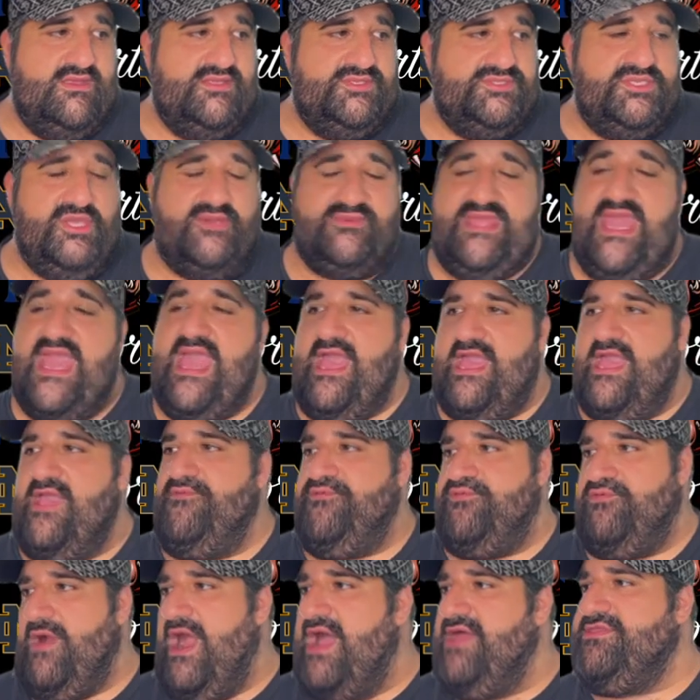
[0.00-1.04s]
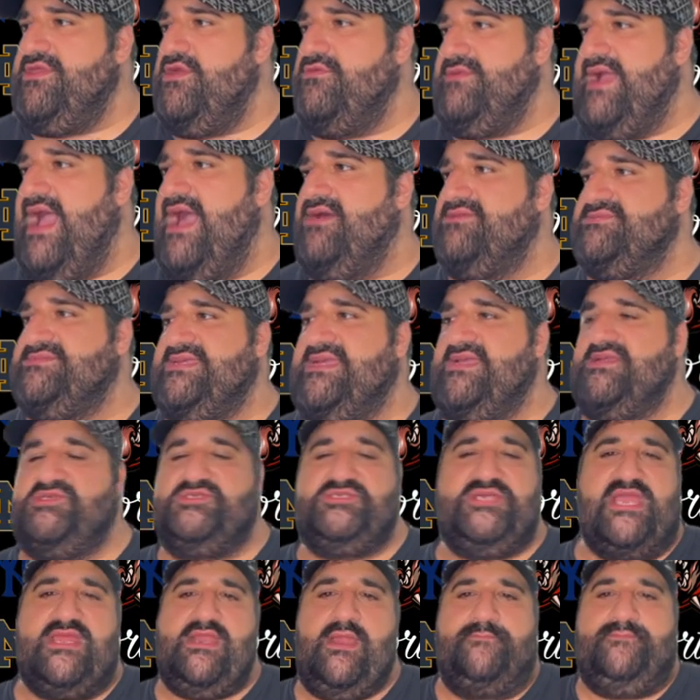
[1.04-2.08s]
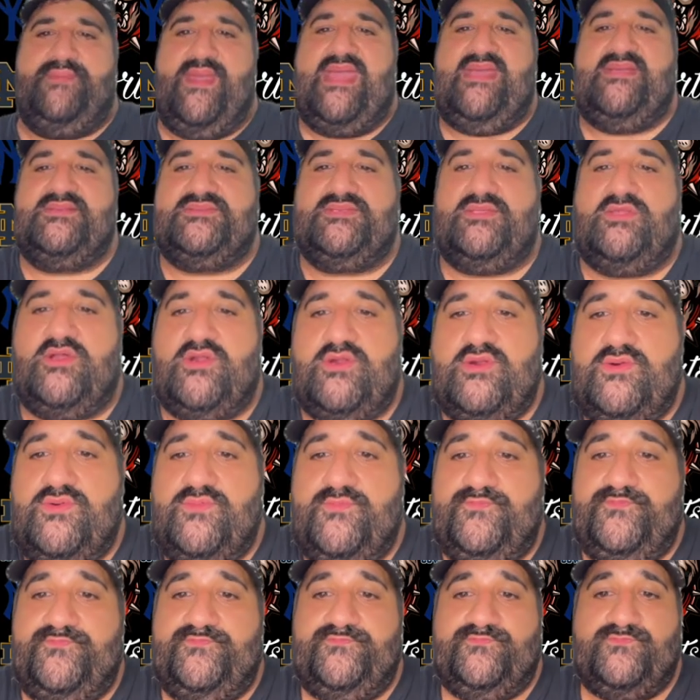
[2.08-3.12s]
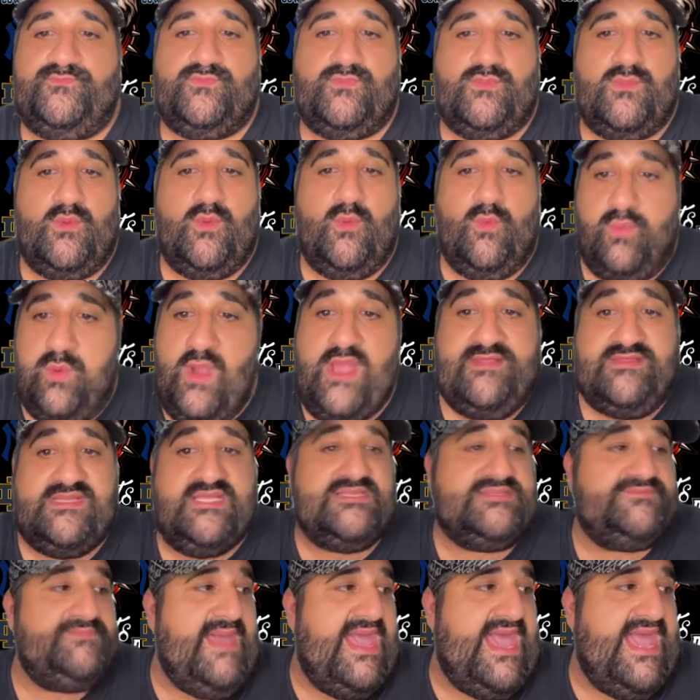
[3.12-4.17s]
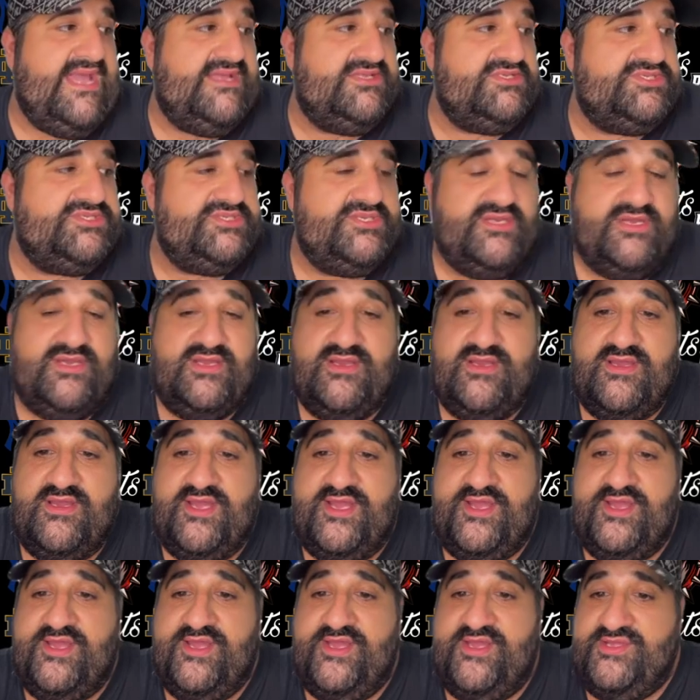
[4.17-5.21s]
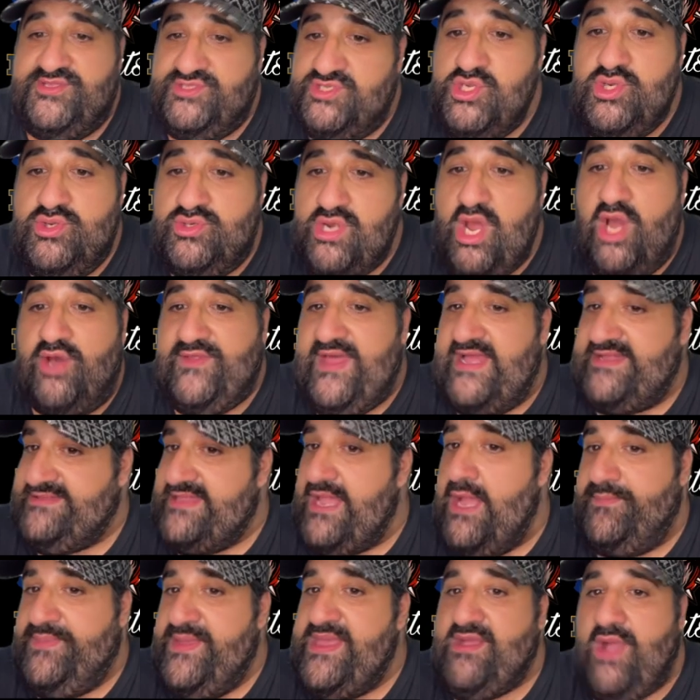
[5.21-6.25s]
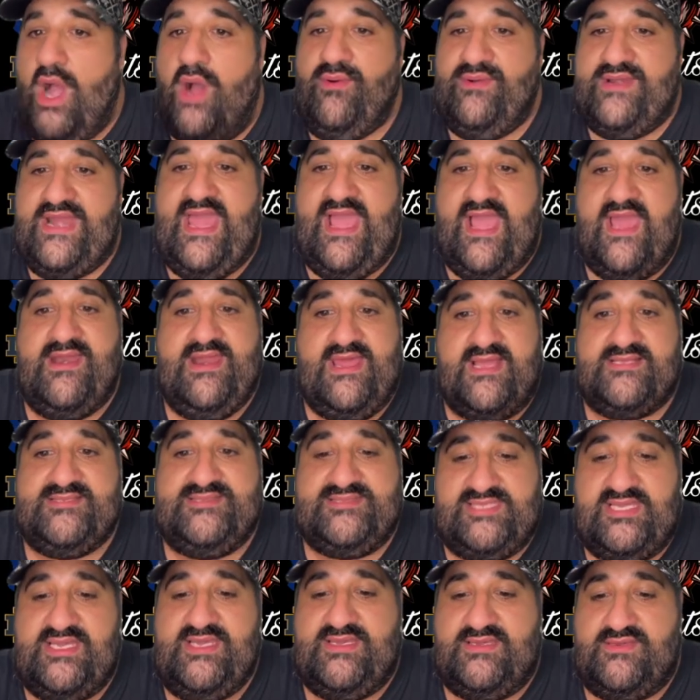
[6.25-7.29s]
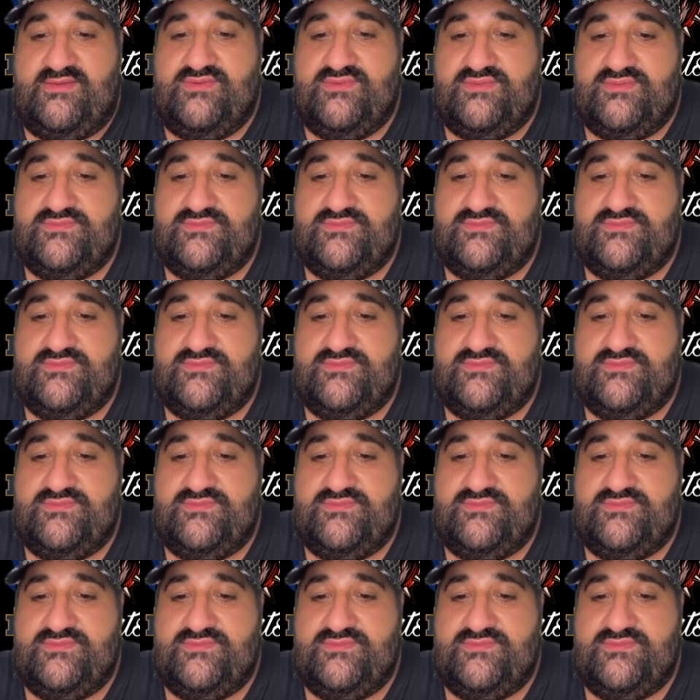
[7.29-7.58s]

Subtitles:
So yeah, if Ronda Rousey and Shayna Baszler win this match, you know that they'll be going to NXT